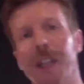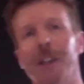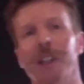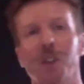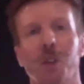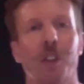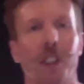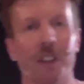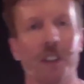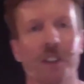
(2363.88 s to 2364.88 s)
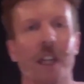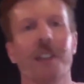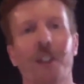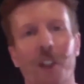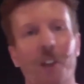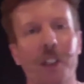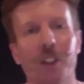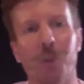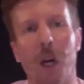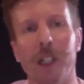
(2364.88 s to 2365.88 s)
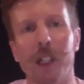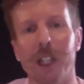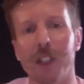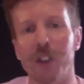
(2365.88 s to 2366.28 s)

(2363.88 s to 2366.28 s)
there's the scientific things behind that.